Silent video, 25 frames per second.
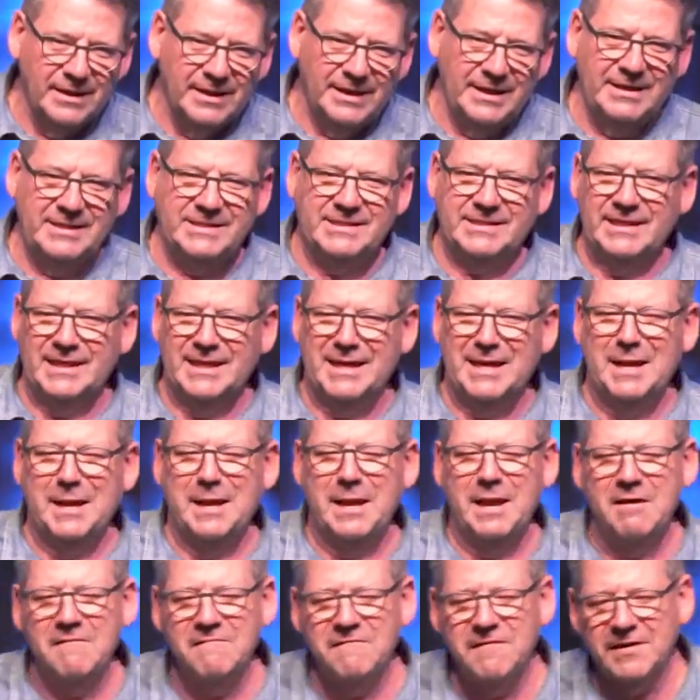He said,
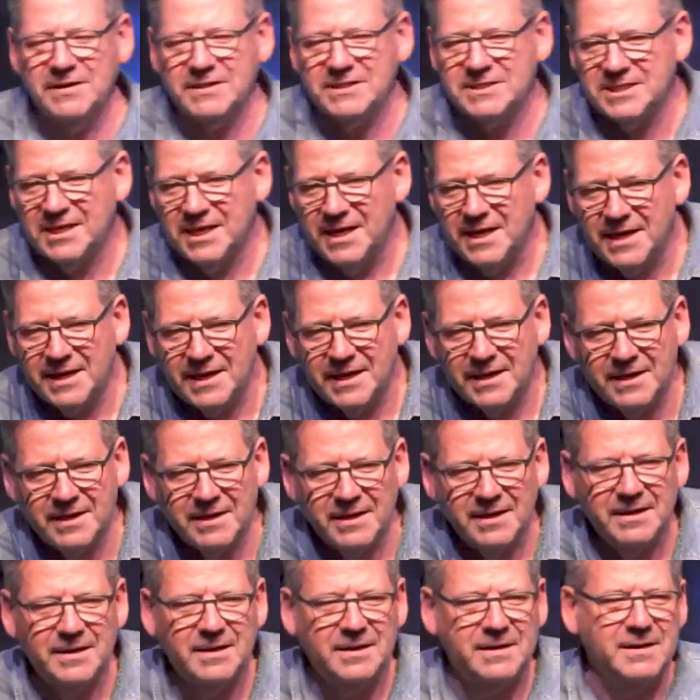Never take
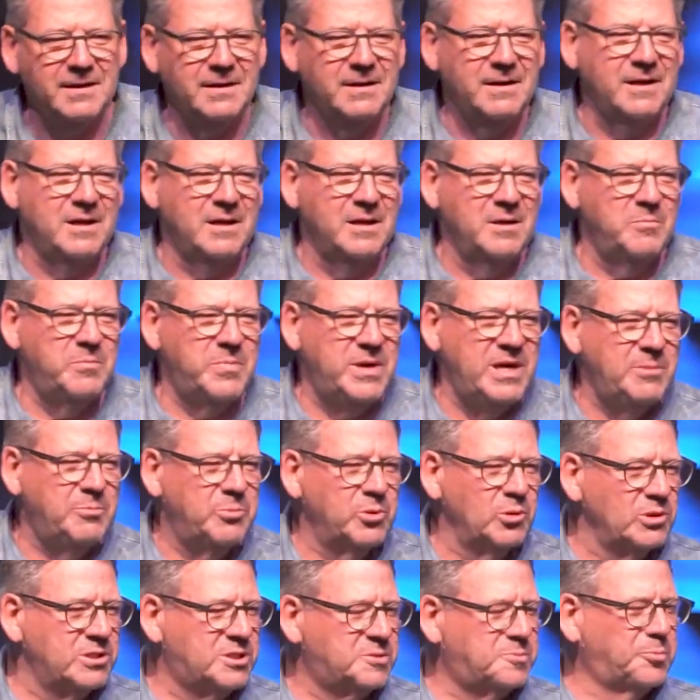
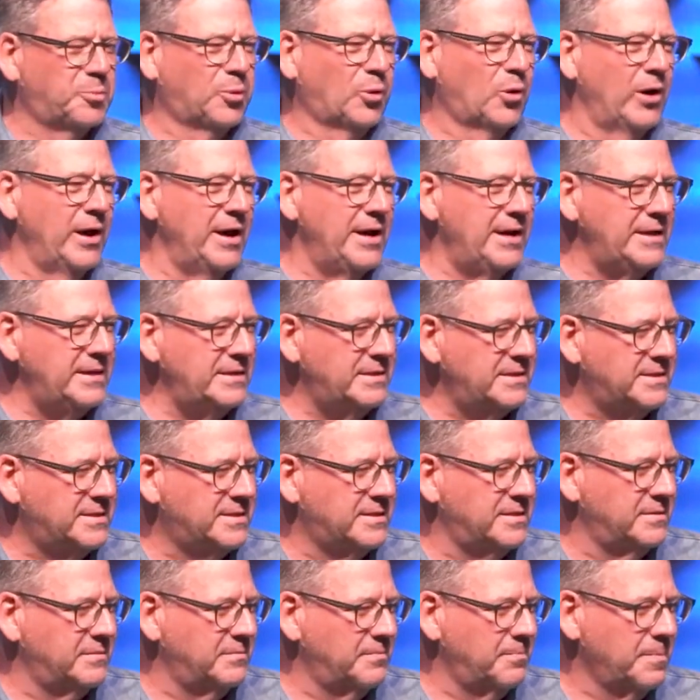people's
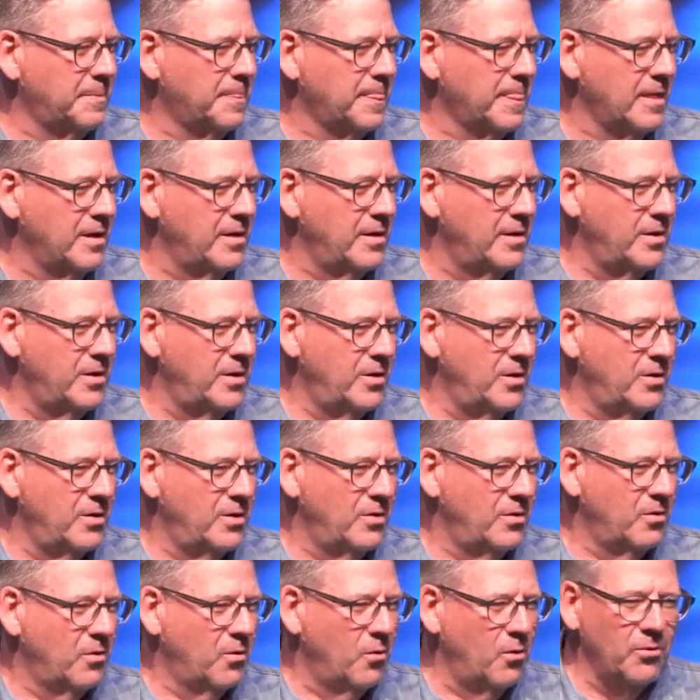praise
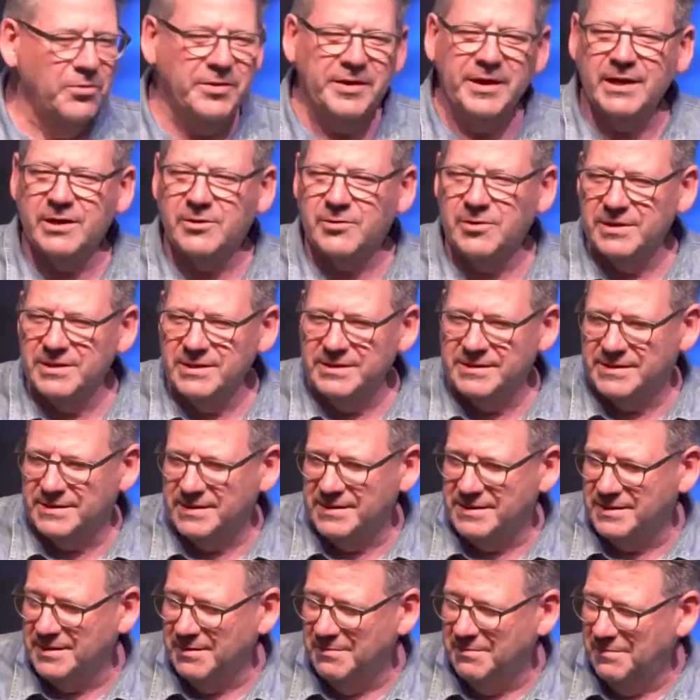or their
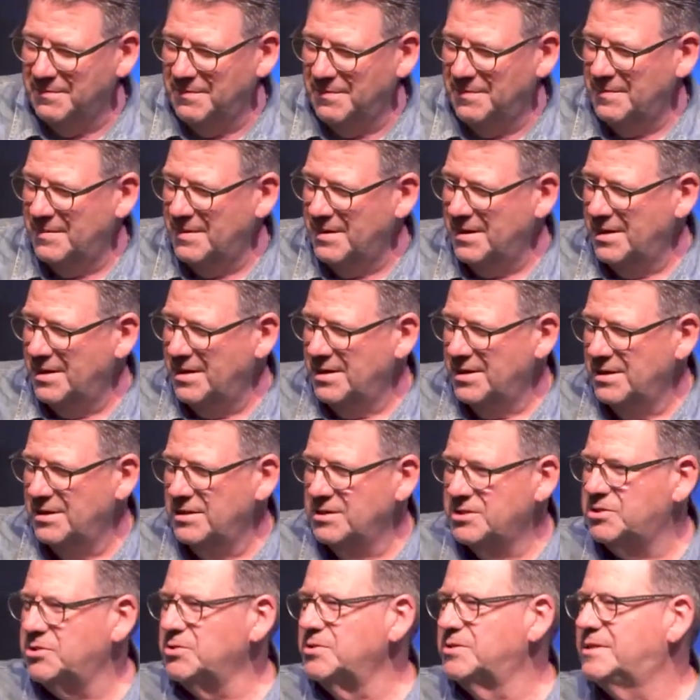criticism
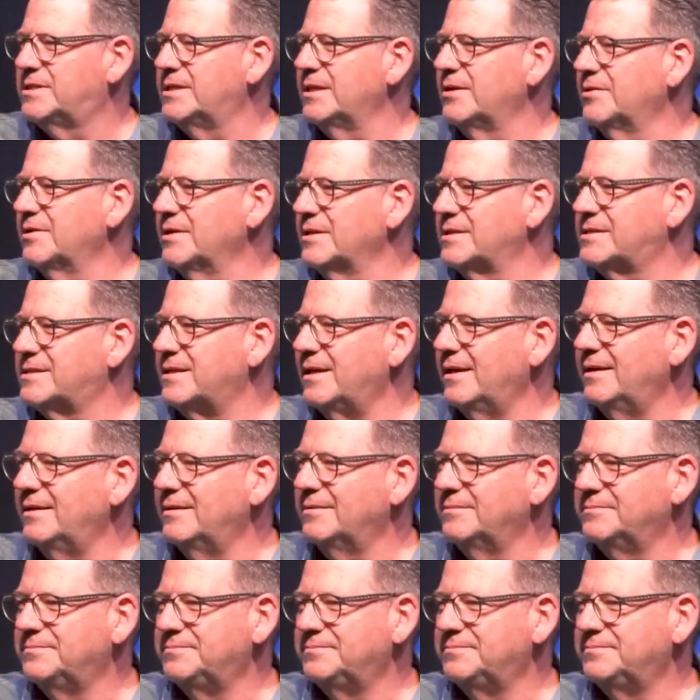too seriously.